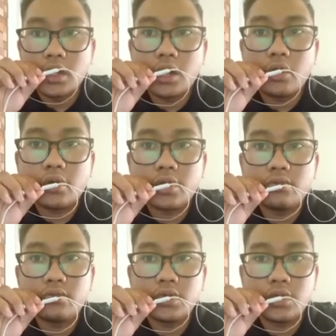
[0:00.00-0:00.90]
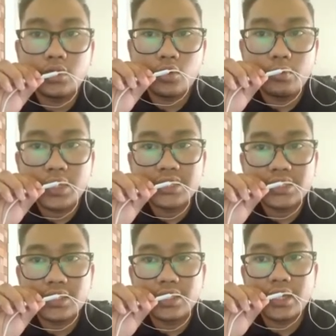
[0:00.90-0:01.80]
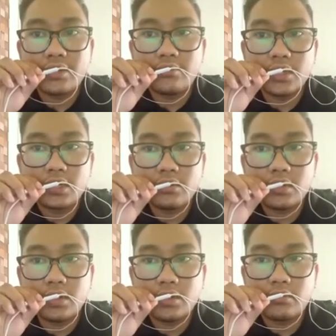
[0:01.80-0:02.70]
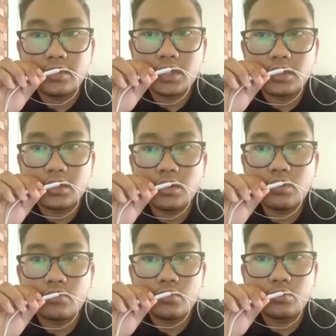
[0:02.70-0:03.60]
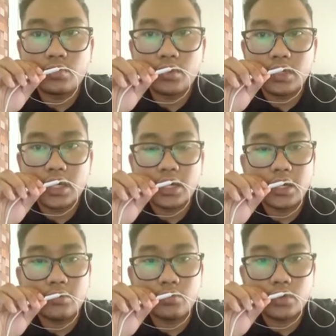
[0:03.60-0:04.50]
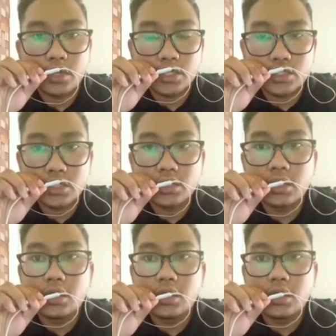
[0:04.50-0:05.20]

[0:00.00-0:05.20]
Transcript: However, the complexity and variety of food product and production